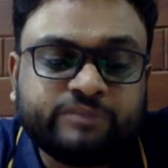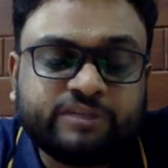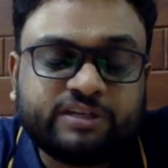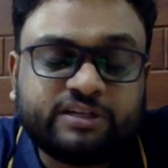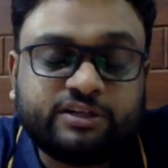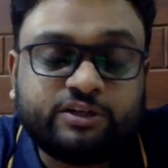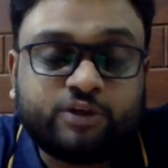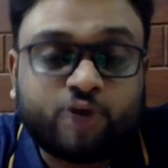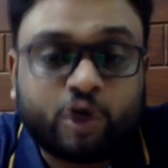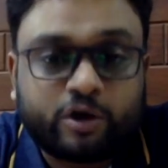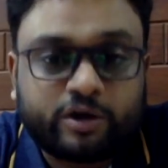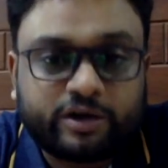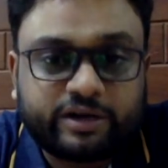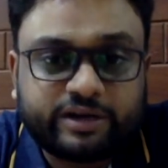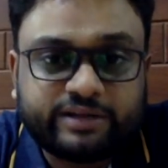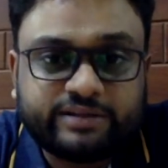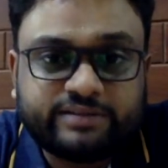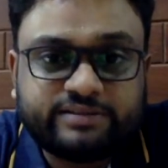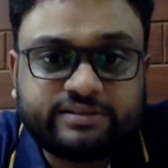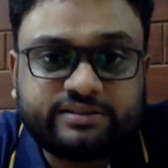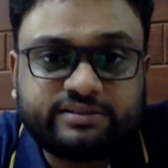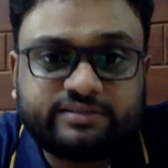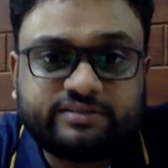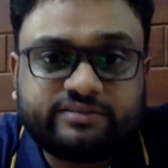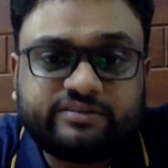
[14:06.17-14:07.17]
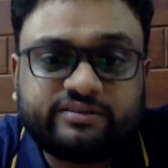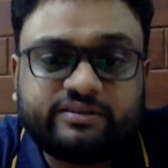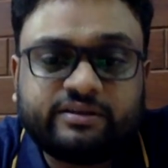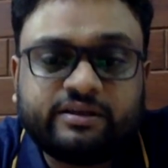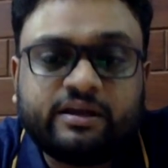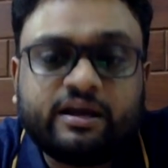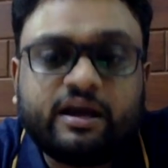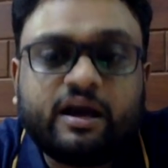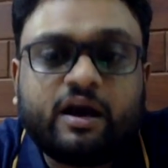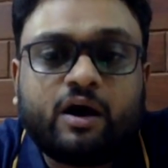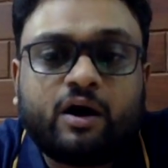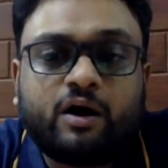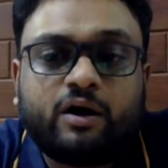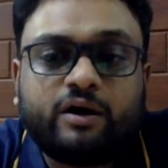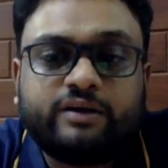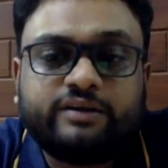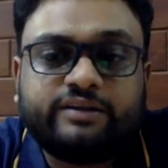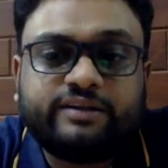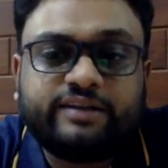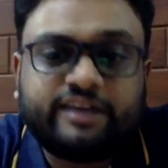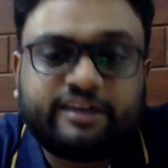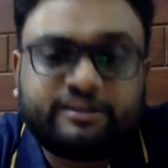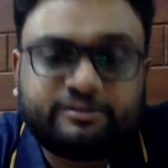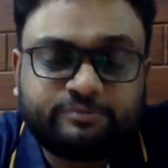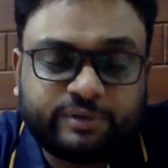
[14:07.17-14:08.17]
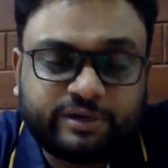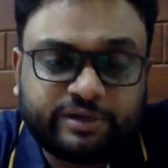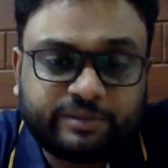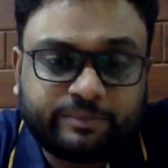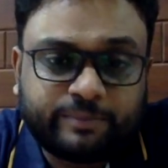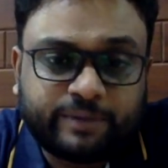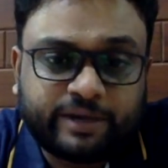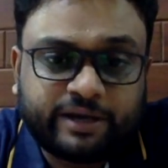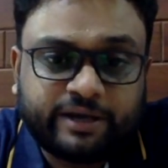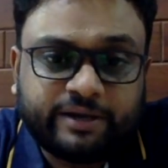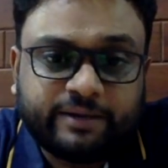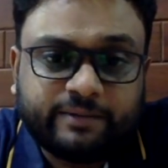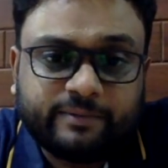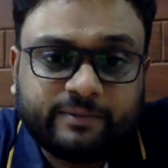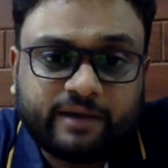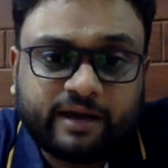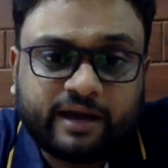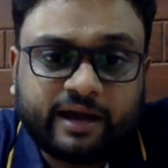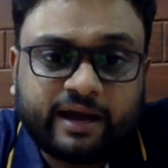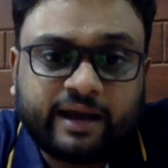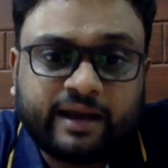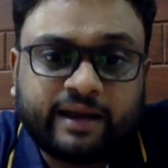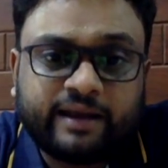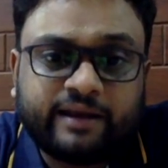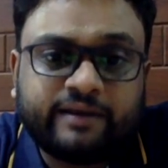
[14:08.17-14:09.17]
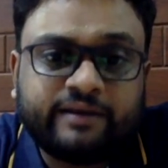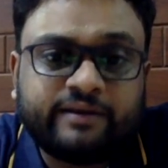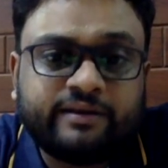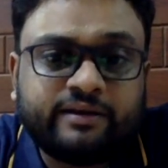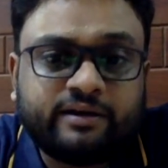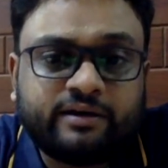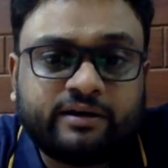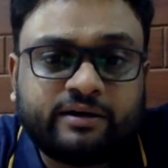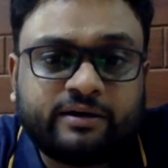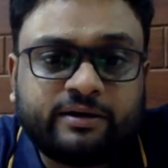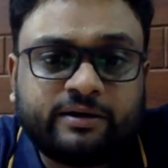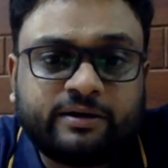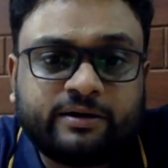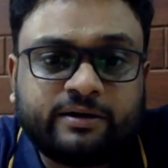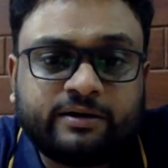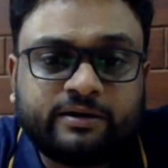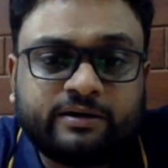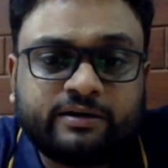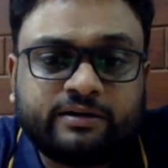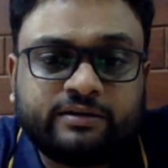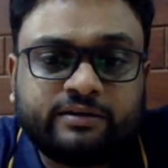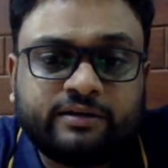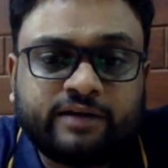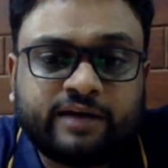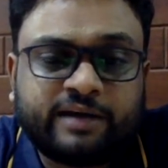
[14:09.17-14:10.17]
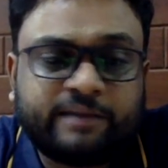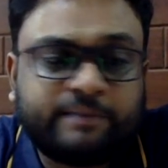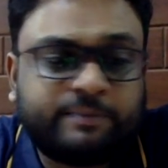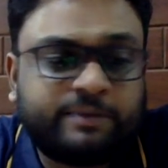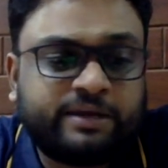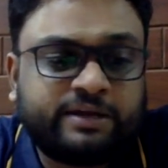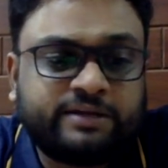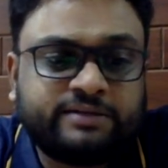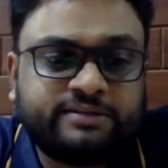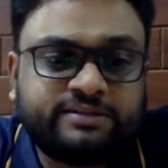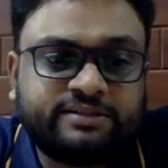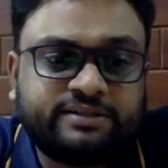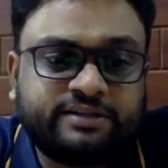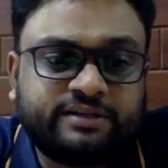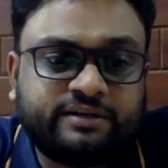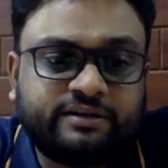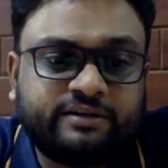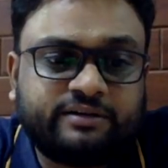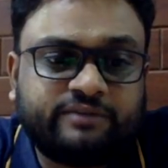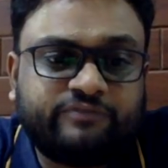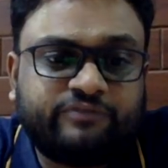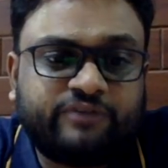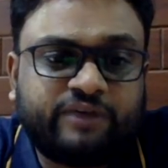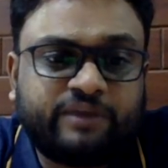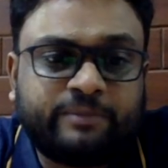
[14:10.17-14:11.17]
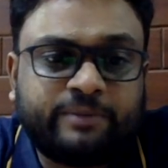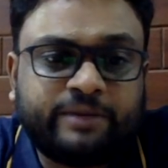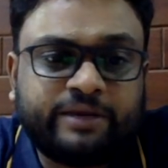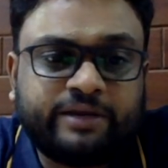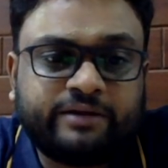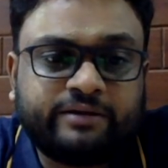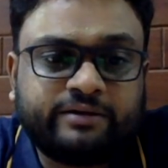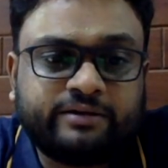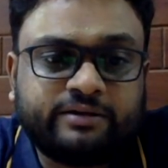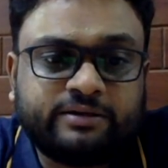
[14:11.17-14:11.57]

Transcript: Docker engines on the Raspberry Pi, and the Hyperledger fabric